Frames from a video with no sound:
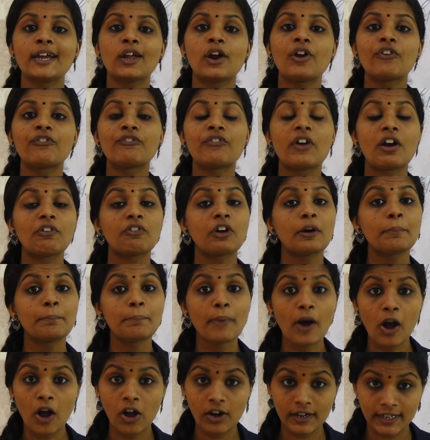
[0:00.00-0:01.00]
of our
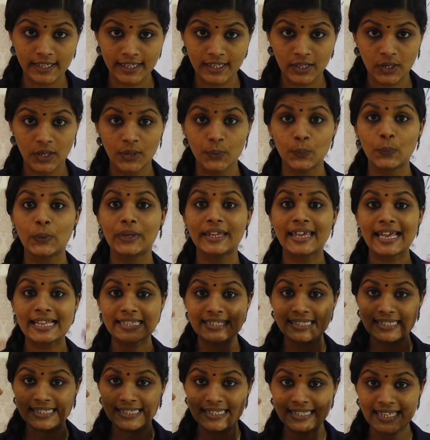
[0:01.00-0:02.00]
body. We can
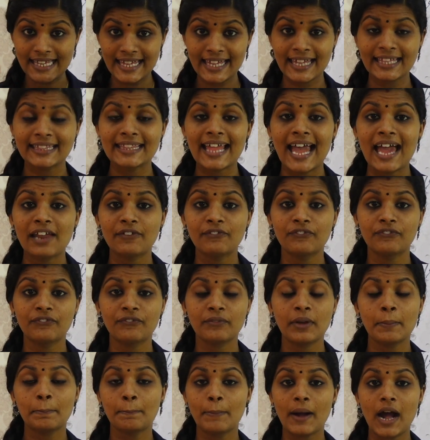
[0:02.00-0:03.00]
see that
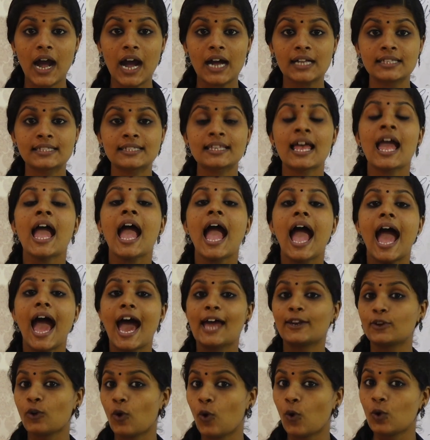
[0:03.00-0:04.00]
parts
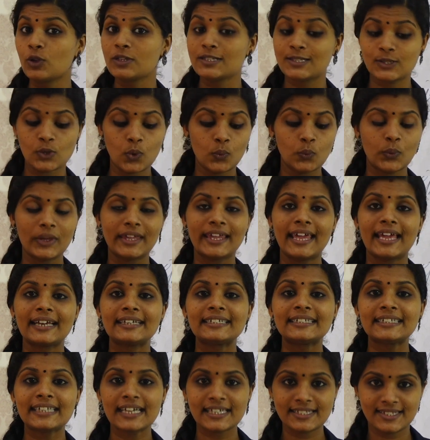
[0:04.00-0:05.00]
and also we
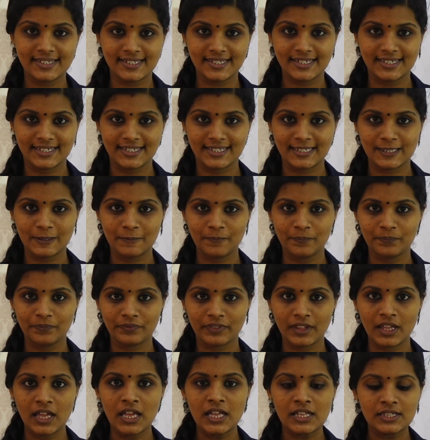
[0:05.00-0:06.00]
can touch it.
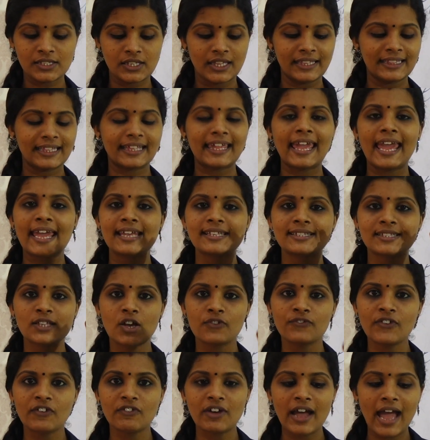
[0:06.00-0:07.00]
So in the case
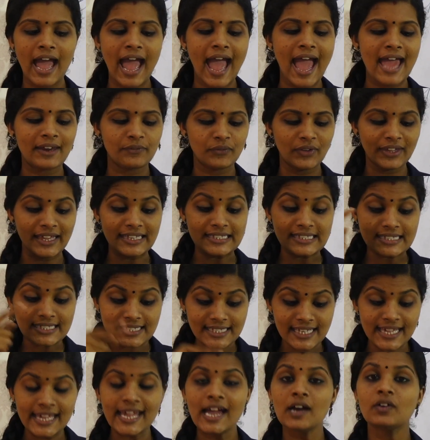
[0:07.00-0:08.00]
of our hand, we can
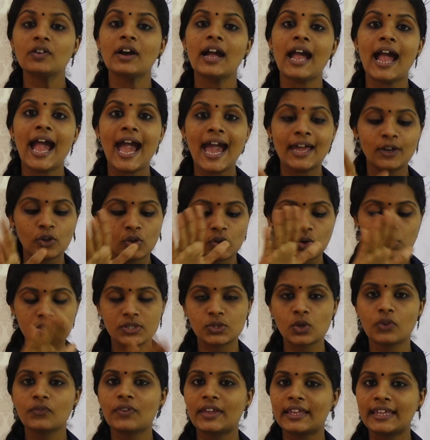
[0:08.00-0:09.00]
see our hand,
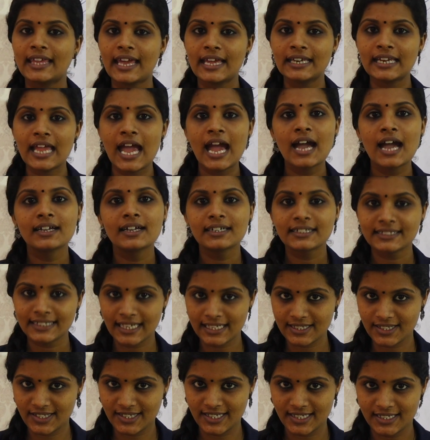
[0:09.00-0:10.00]
also we can
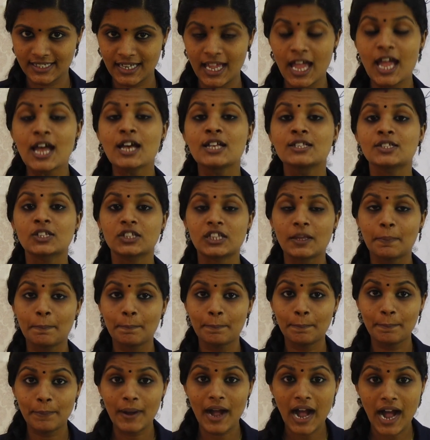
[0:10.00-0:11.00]
touch it. So the
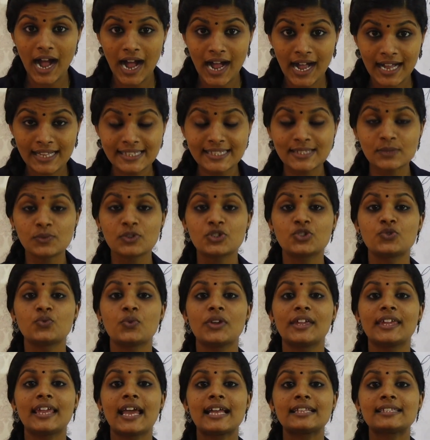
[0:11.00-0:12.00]
parts which
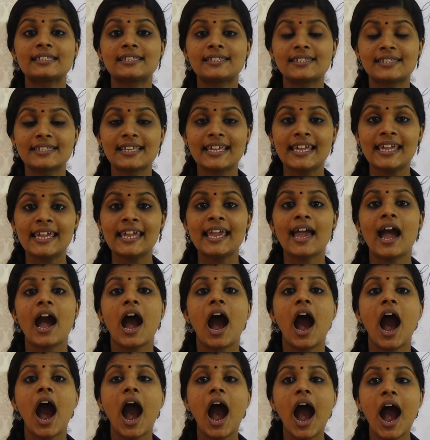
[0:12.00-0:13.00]
we can
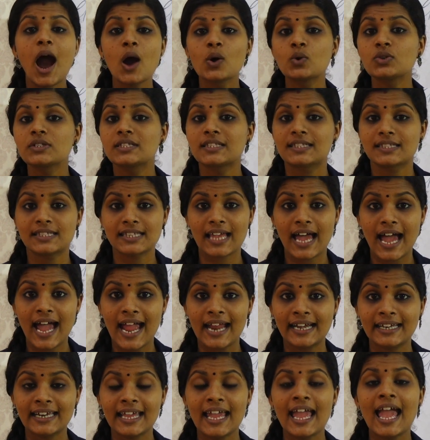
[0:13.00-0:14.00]
see
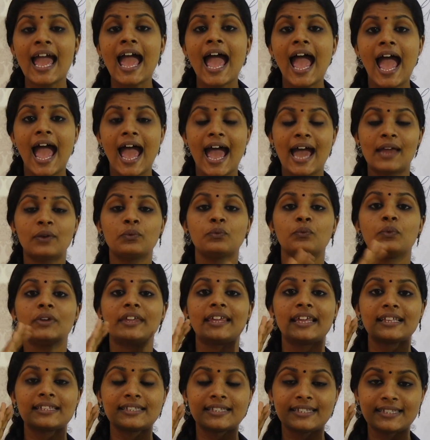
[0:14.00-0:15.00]
outside
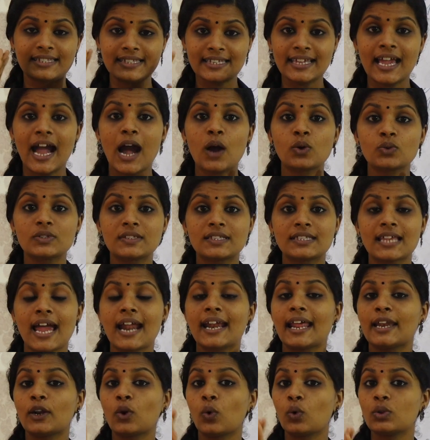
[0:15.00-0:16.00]

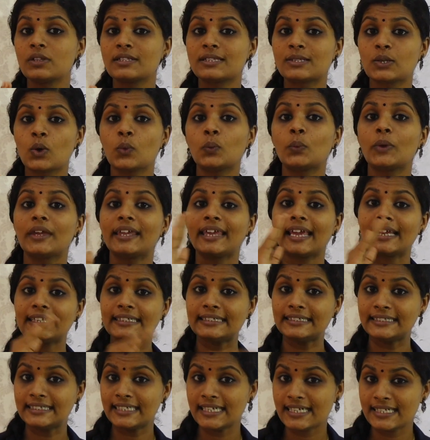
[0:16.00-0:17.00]
and also we
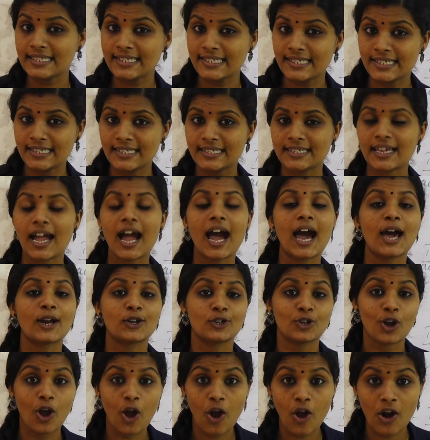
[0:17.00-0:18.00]
can touch it are
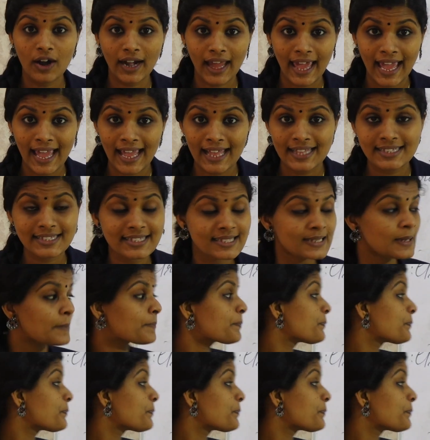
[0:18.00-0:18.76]
known as